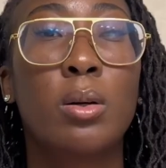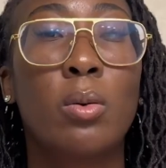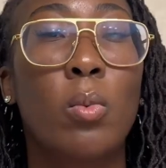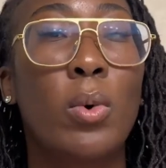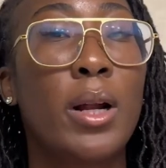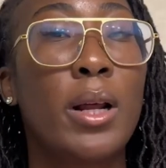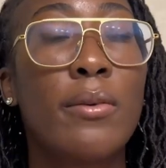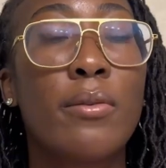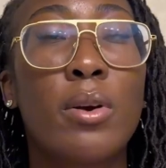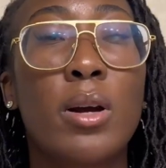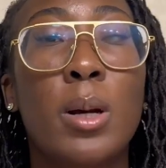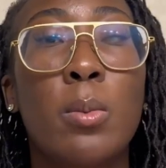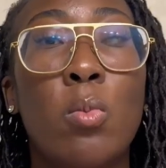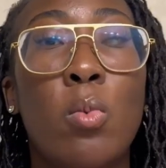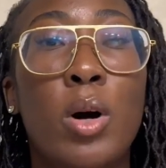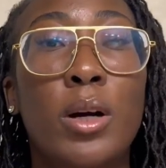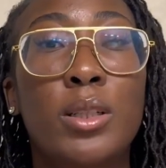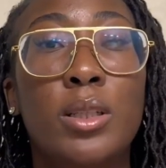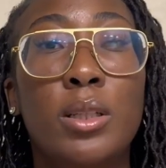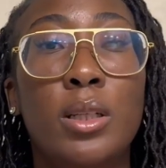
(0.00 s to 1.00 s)
Whatever I'm
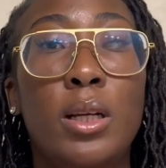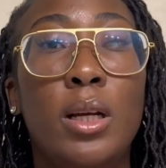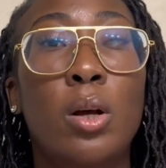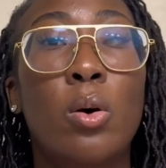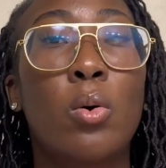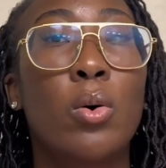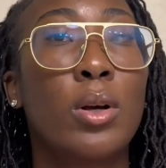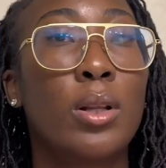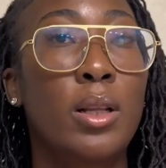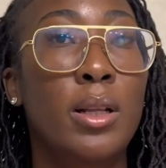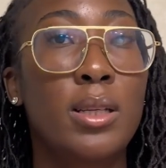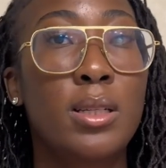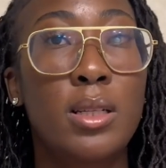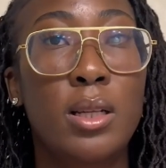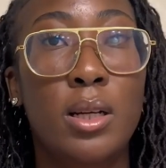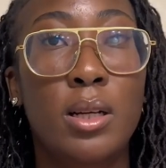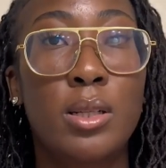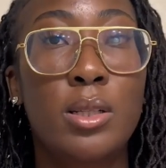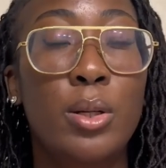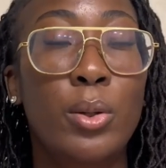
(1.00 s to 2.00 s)
watching or
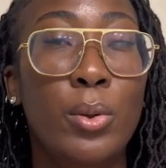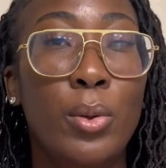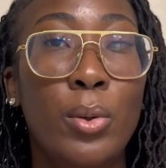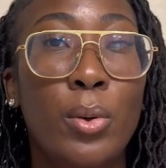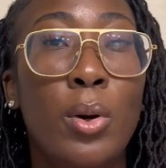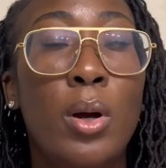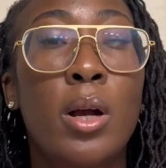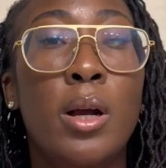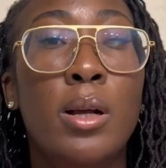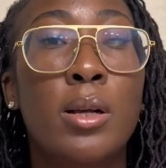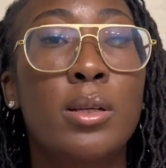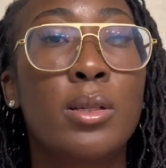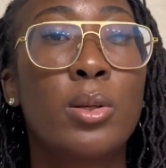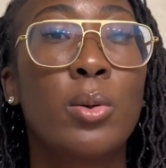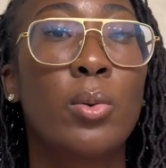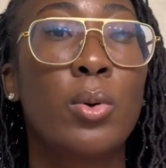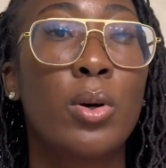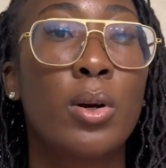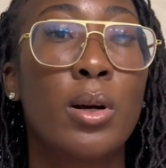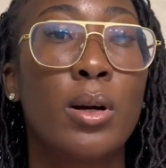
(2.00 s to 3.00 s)
listening to
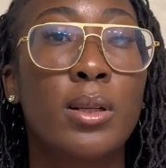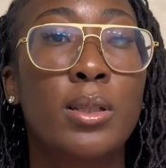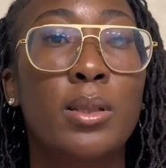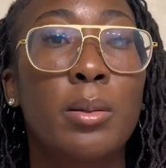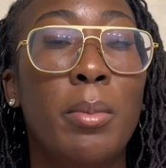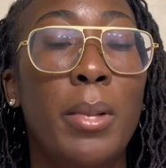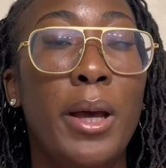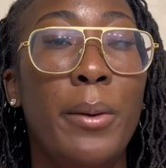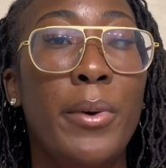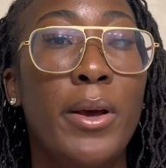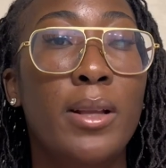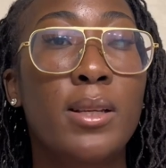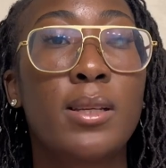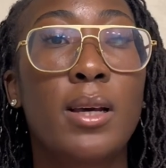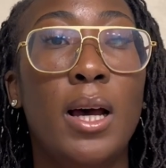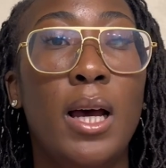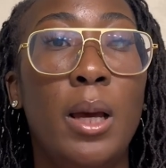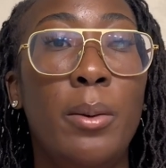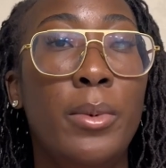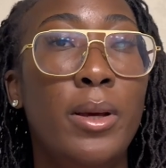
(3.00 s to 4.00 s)
towards my
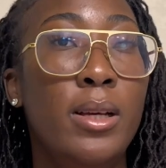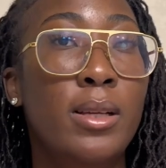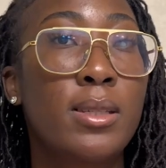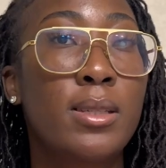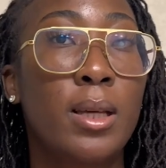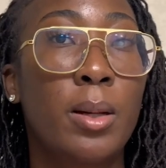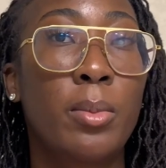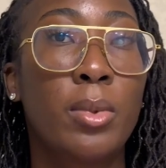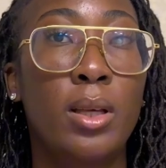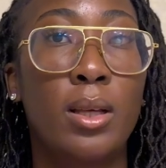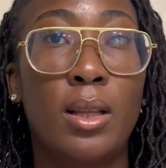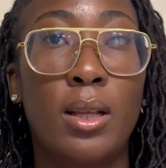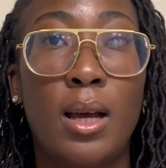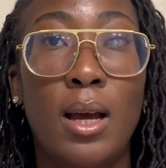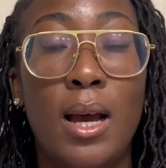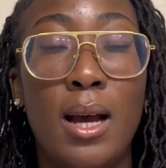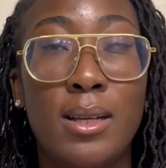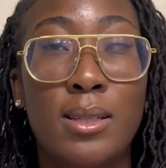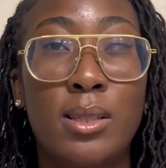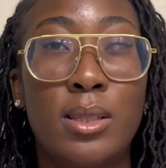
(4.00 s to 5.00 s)
bedtime is something
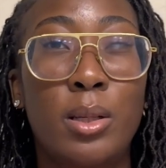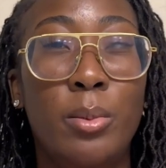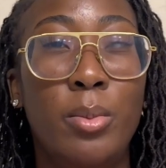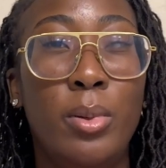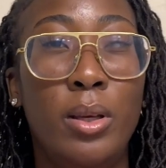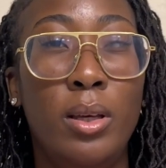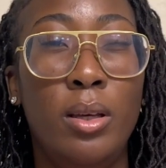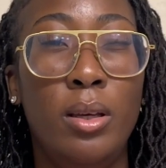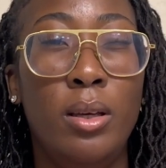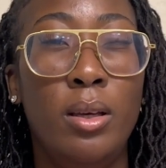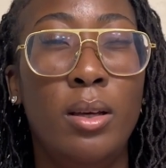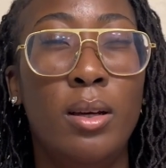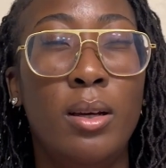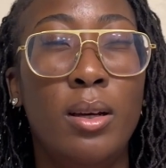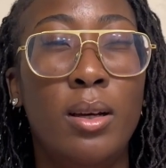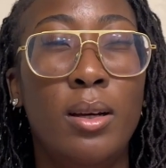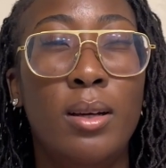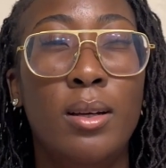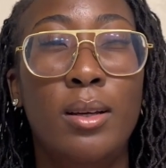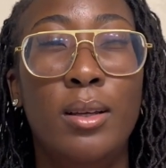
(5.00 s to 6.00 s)
that has to be
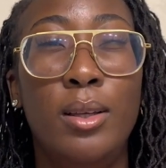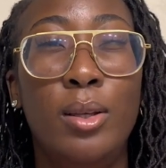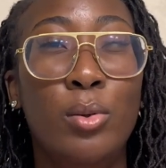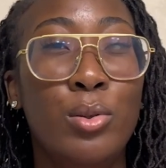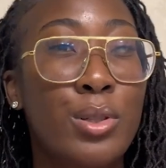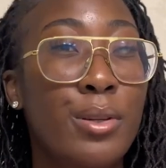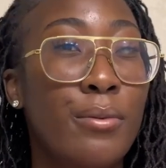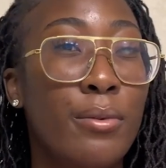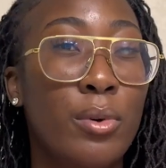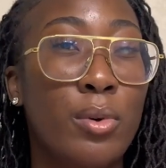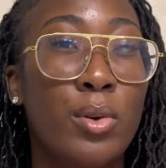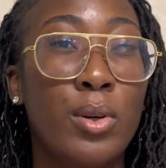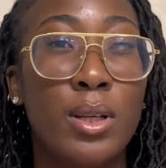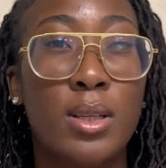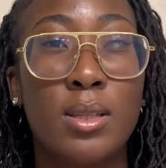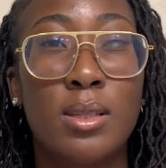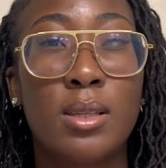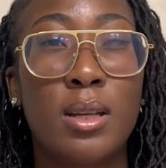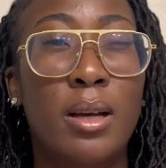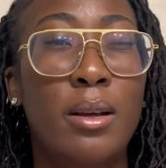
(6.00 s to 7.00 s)
useful,
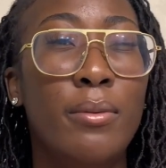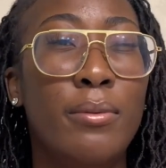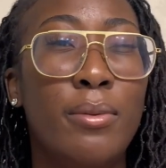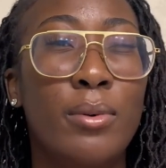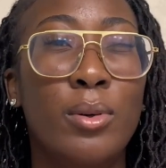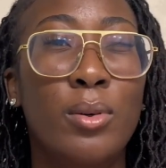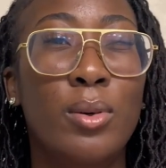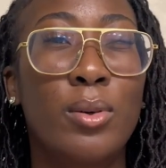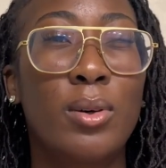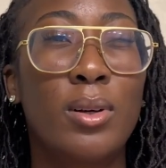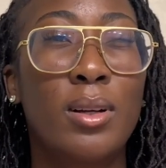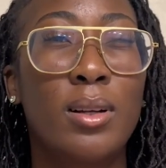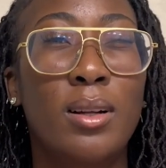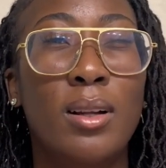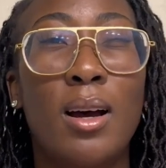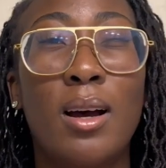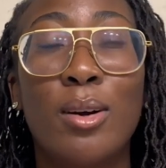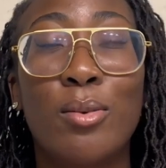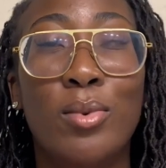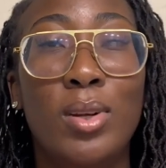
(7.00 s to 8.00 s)
insightful,
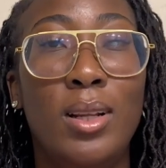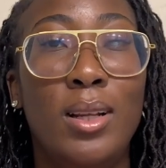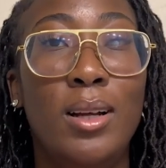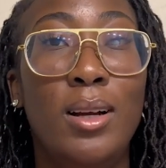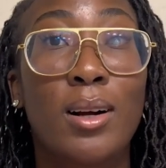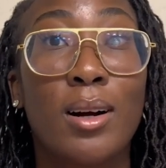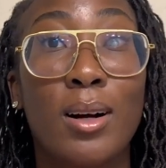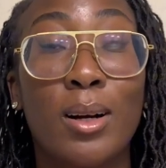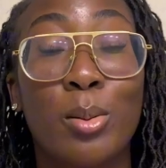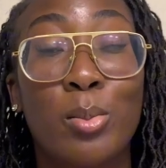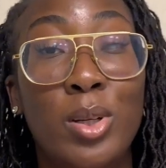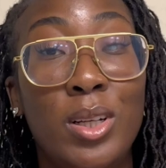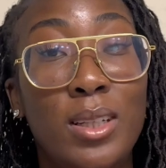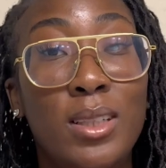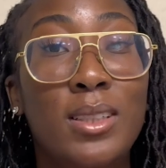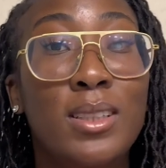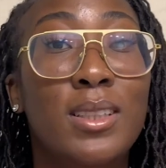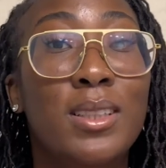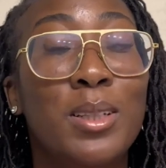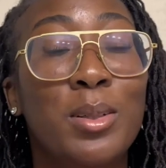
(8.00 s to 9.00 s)
not really
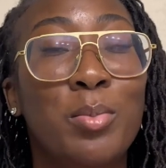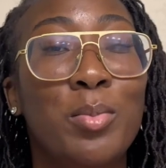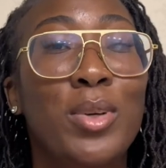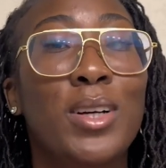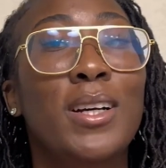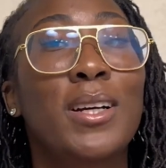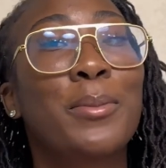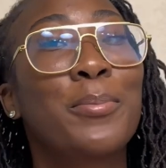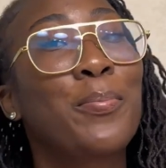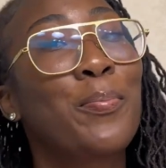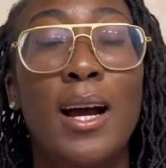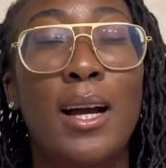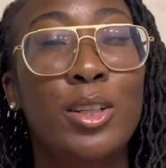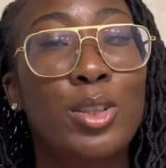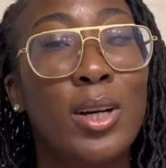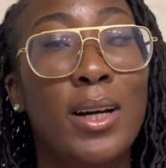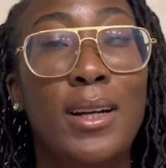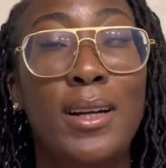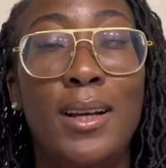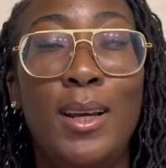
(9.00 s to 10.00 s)
garbage, but I
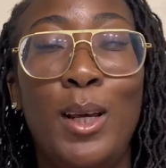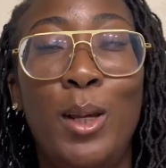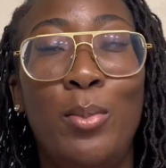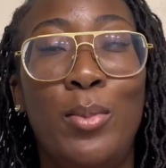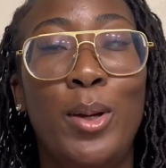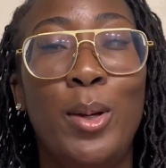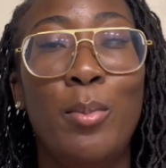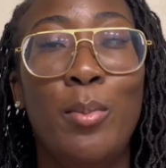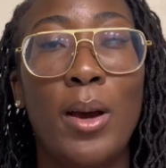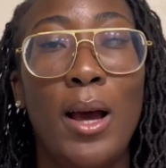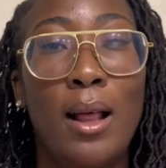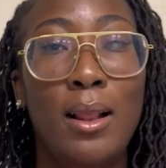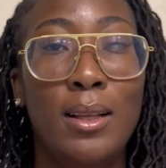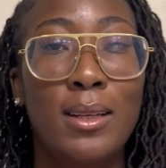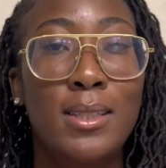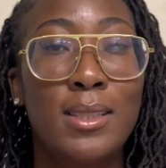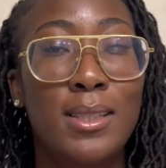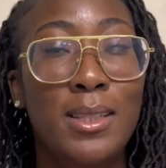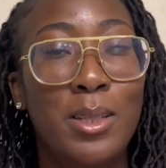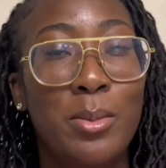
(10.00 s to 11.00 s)
try to keep it
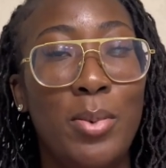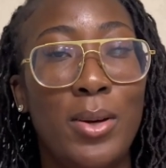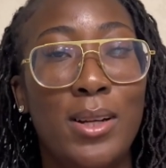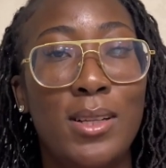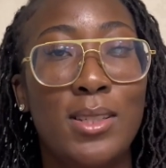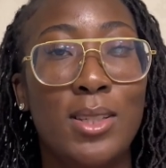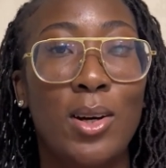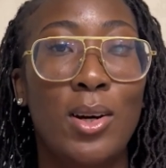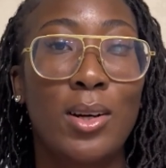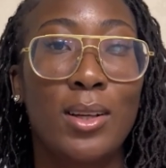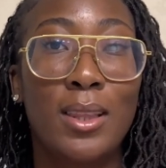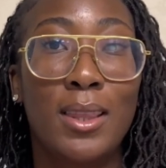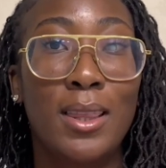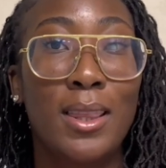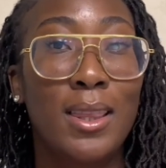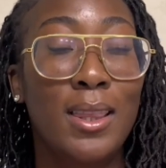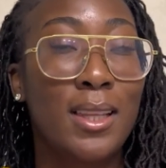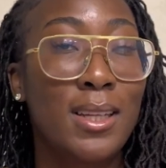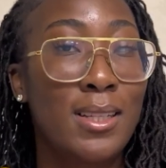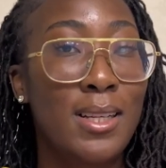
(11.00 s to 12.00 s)
balanced. Depends
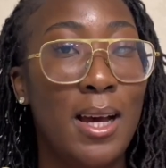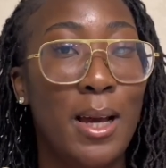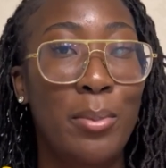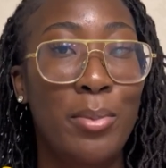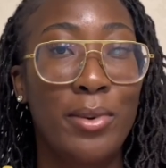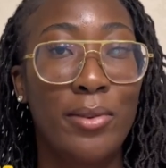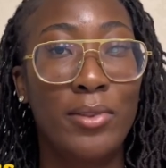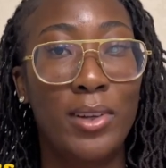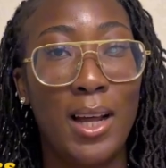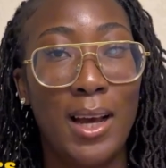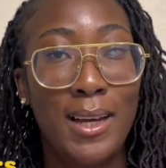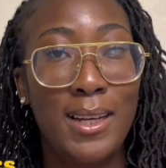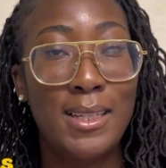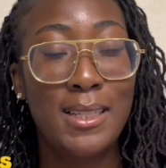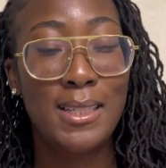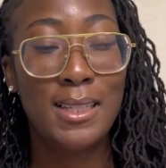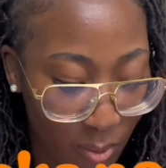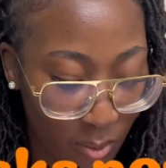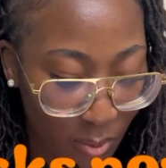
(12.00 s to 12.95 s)
on the type of night.